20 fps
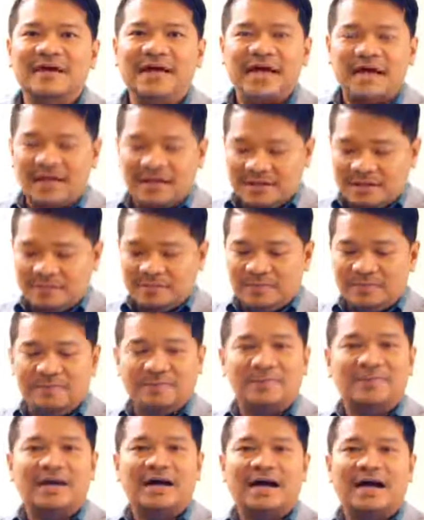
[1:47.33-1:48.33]
And
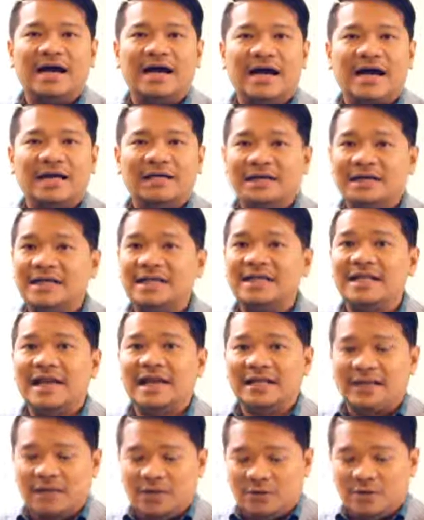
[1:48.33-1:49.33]
other than
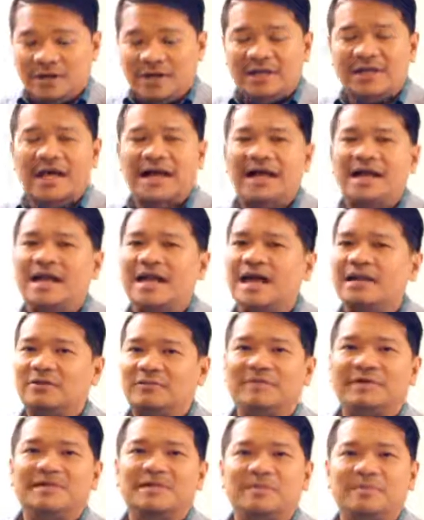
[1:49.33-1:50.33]
that, you need a lot
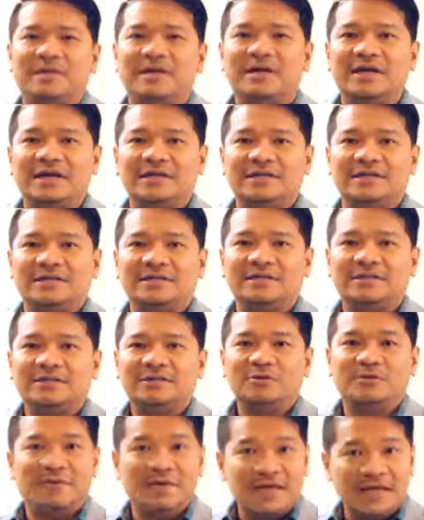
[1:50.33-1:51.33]
of experience
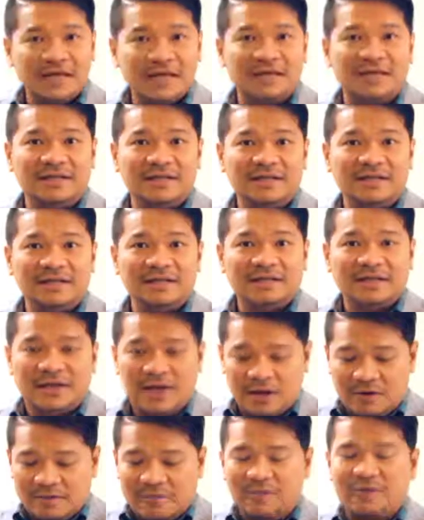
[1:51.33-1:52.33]
to begin.
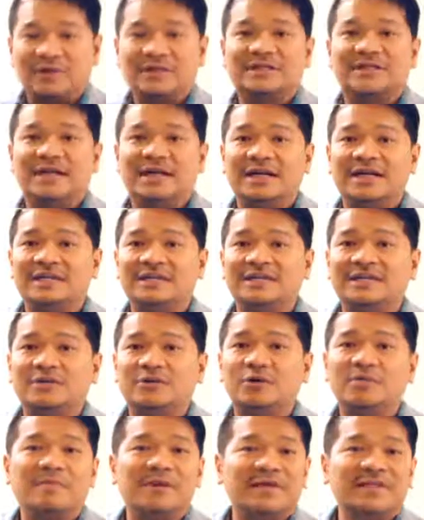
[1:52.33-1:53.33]
And of course, there is
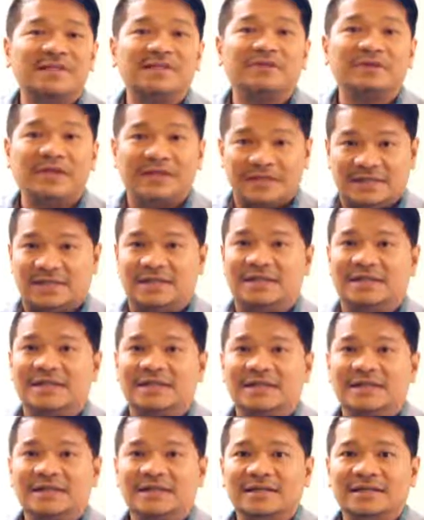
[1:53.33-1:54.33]
so much risk.
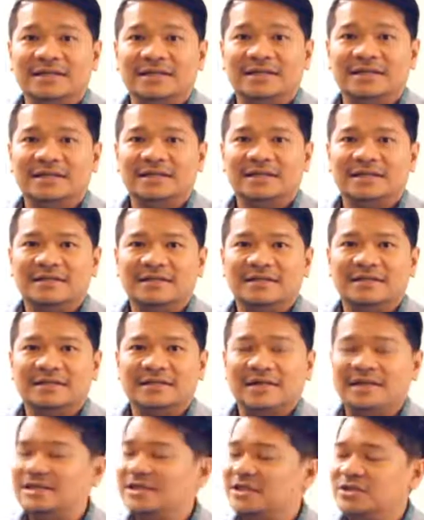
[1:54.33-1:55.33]

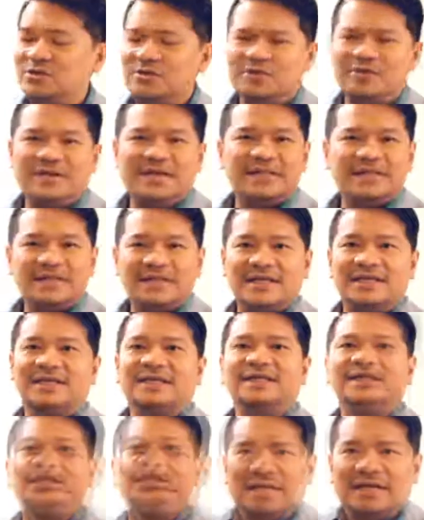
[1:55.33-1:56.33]
It's too risky.
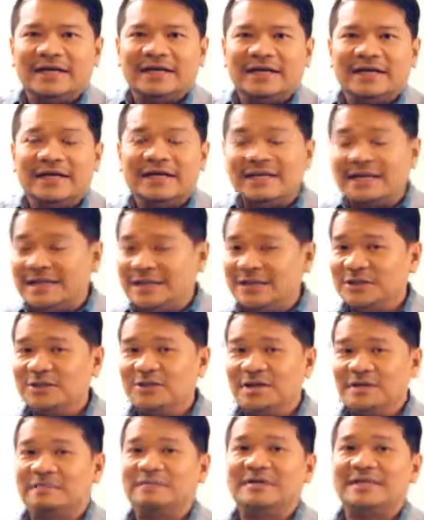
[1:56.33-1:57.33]
In
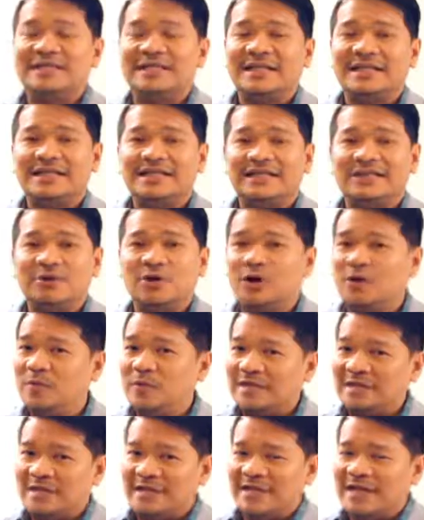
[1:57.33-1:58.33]
traditional business, you
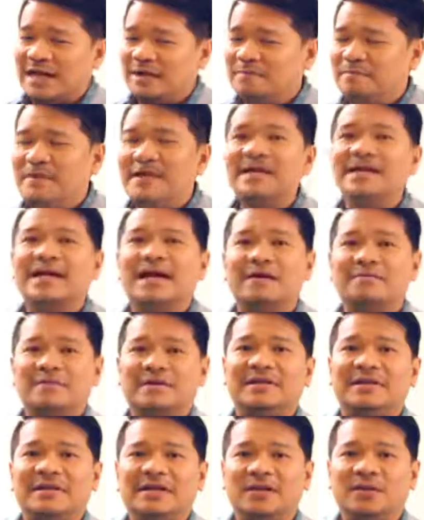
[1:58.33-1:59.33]
always need a big
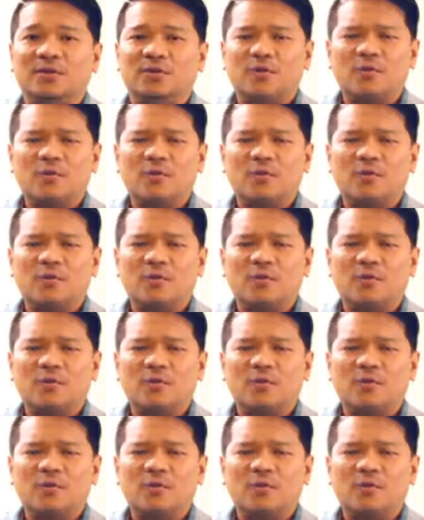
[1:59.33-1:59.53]
capital.